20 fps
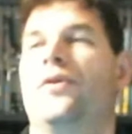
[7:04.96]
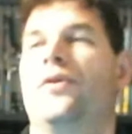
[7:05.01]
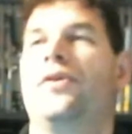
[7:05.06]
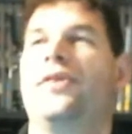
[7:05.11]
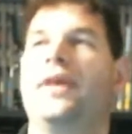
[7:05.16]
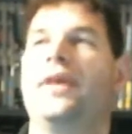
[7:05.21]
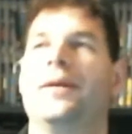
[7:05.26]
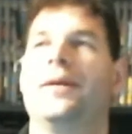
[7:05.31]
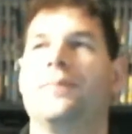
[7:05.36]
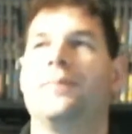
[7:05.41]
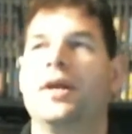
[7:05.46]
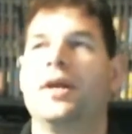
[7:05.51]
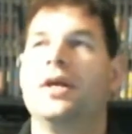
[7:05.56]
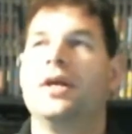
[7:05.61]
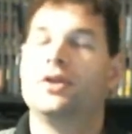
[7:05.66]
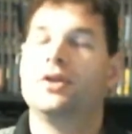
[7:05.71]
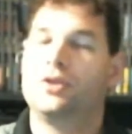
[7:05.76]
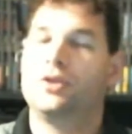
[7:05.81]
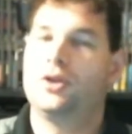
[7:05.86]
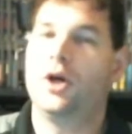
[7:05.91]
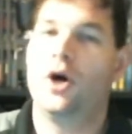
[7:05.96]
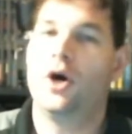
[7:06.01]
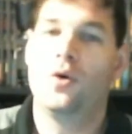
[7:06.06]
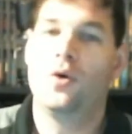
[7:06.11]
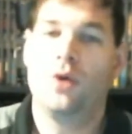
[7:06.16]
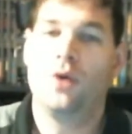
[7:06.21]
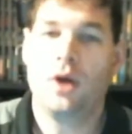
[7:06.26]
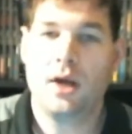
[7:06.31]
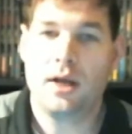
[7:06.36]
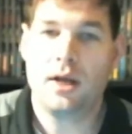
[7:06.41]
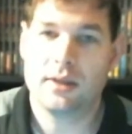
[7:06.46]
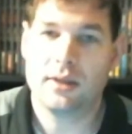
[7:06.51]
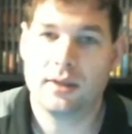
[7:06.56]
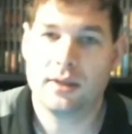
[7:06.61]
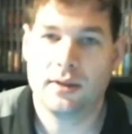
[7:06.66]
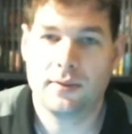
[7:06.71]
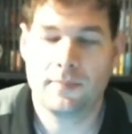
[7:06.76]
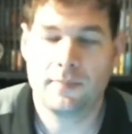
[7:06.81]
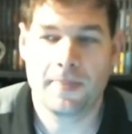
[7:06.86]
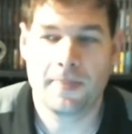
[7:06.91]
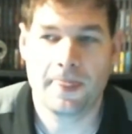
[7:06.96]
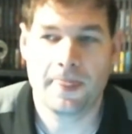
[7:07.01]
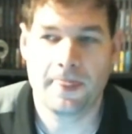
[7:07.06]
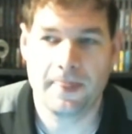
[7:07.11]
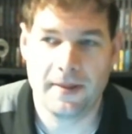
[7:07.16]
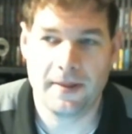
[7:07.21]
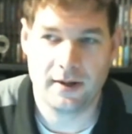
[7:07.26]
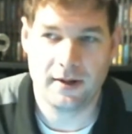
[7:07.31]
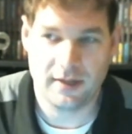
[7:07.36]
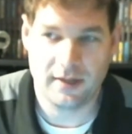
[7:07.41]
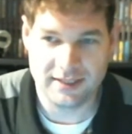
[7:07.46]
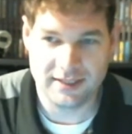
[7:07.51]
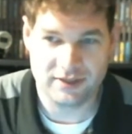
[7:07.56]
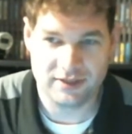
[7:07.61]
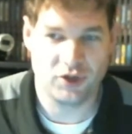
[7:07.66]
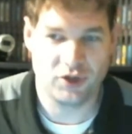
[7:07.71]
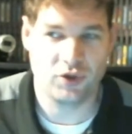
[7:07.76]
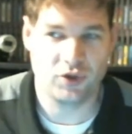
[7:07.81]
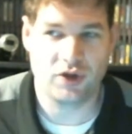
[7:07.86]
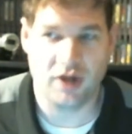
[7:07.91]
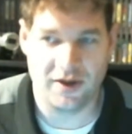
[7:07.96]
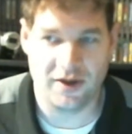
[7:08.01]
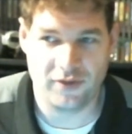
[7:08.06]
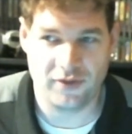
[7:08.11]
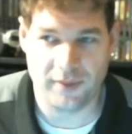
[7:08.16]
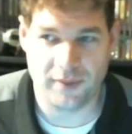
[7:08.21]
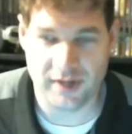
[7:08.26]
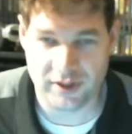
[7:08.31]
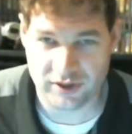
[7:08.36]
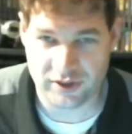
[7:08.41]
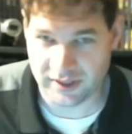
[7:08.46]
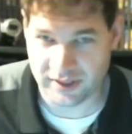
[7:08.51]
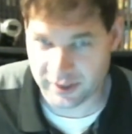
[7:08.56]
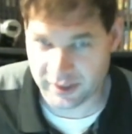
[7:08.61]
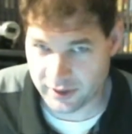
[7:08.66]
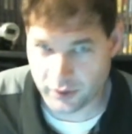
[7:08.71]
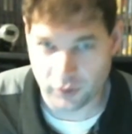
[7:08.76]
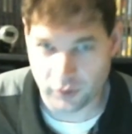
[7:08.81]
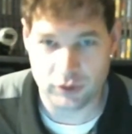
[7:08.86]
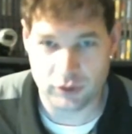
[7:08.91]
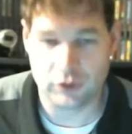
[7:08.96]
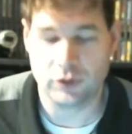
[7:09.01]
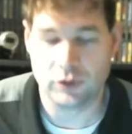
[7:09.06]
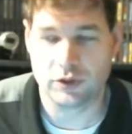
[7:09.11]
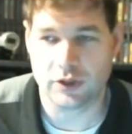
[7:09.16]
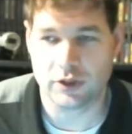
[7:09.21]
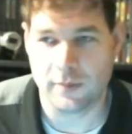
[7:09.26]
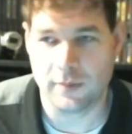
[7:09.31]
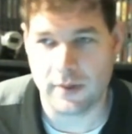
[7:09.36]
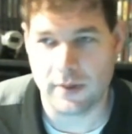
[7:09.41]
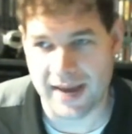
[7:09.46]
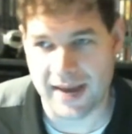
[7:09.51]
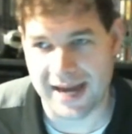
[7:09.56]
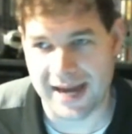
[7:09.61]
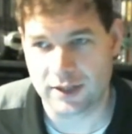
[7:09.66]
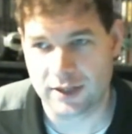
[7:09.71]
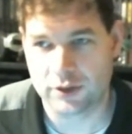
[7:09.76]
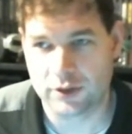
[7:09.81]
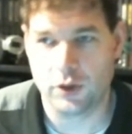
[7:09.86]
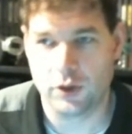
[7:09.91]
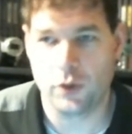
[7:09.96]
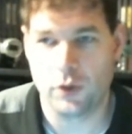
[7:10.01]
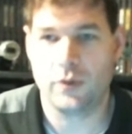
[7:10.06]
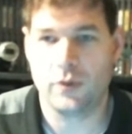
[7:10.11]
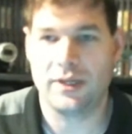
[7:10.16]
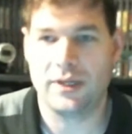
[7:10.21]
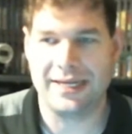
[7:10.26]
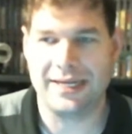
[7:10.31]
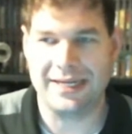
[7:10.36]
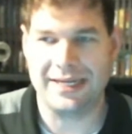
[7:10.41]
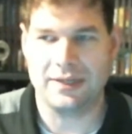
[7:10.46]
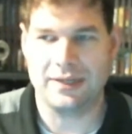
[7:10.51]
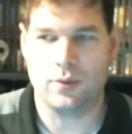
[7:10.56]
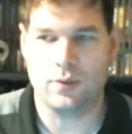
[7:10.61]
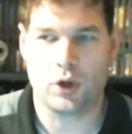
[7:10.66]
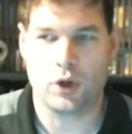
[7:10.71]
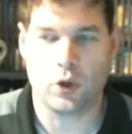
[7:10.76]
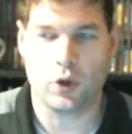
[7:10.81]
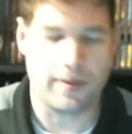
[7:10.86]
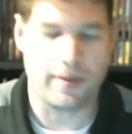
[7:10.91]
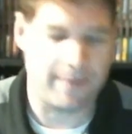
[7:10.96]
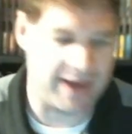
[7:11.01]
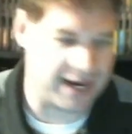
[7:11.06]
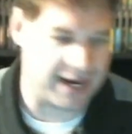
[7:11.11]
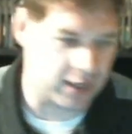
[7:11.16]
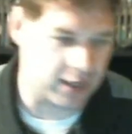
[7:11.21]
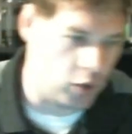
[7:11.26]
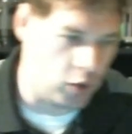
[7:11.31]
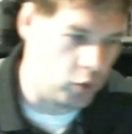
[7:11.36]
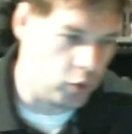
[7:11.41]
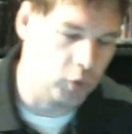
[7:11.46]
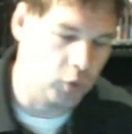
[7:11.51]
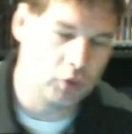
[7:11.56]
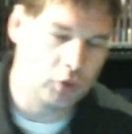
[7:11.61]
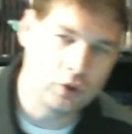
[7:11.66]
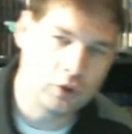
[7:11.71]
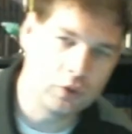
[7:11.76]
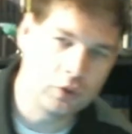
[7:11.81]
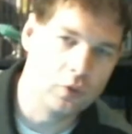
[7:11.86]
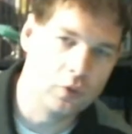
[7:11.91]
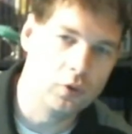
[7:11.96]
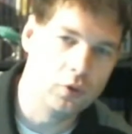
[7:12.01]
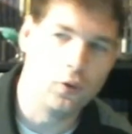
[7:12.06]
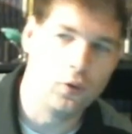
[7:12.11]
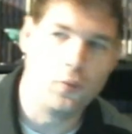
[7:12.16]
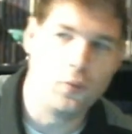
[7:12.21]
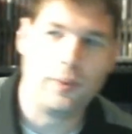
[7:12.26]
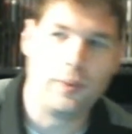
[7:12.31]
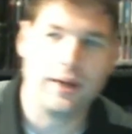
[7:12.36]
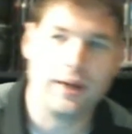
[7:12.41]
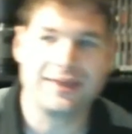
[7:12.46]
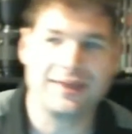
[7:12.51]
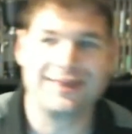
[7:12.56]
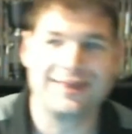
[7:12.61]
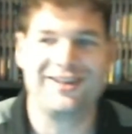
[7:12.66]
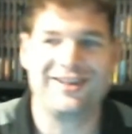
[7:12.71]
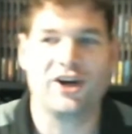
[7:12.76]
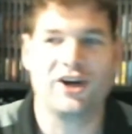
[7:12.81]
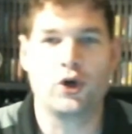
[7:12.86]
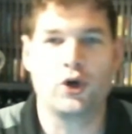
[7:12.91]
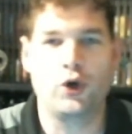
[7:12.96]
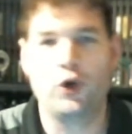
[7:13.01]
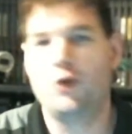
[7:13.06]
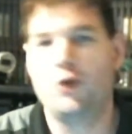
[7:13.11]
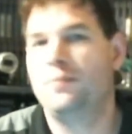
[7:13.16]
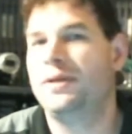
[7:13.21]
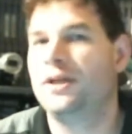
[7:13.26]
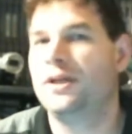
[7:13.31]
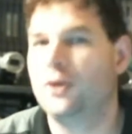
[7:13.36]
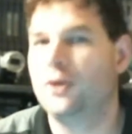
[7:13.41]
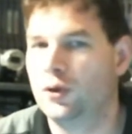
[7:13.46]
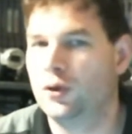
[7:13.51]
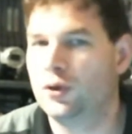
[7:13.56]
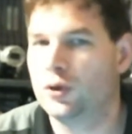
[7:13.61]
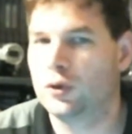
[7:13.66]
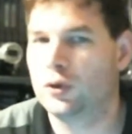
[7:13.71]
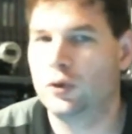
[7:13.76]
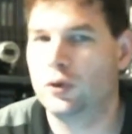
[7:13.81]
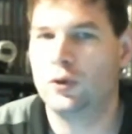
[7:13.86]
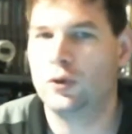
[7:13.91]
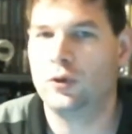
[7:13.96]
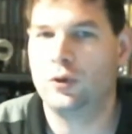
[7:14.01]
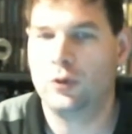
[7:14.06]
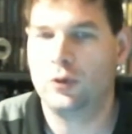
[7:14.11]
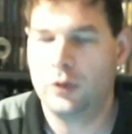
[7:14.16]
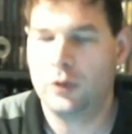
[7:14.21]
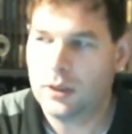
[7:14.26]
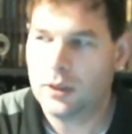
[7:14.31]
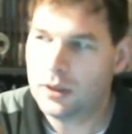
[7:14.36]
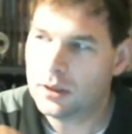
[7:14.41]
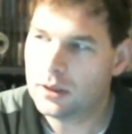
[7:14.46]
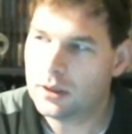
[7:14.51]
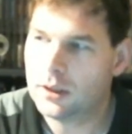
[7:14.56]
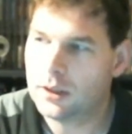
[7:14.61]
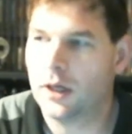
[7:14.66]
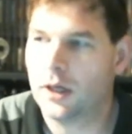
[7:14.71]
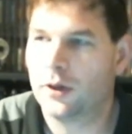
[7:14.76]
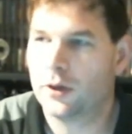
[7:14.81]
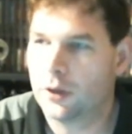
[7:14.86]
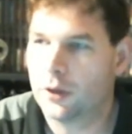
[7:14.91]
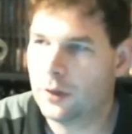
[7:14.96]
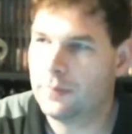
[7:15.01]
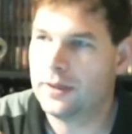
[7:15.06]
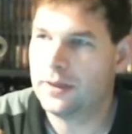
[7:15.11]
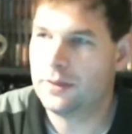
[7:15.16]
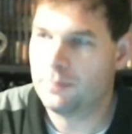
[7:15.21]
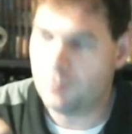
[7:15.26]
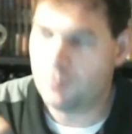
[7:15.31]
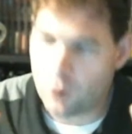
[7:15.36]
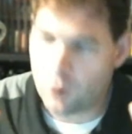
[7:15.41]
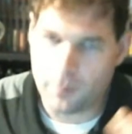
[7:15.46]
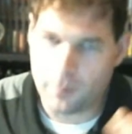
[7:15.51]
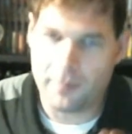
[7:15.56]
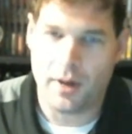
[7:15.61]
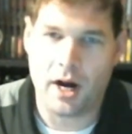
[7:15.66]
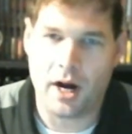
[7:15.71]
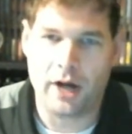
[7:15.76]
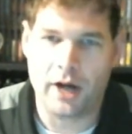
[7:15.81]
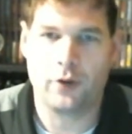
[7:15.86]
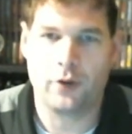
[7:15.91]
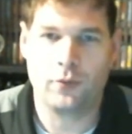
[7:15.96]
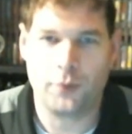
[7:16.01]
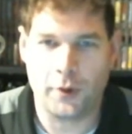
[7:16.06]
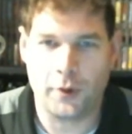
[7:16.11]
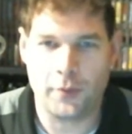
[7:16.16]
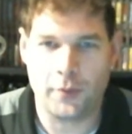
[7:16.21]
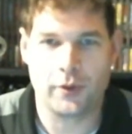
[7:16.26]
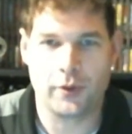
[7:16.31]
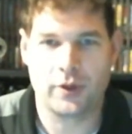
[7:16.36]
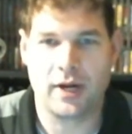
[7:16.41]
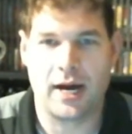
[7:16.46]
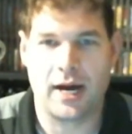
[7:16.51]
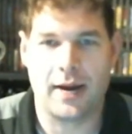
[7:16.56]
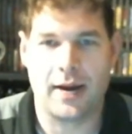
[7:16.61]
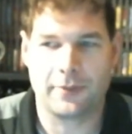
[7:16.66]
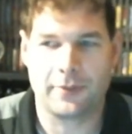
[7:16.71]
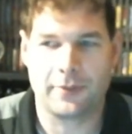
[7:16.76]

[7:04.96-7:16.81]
thing. So there is no confirmation that the old suit's going to be back. So we're going back old school, but there could be new school. It could be more modern RoboCop.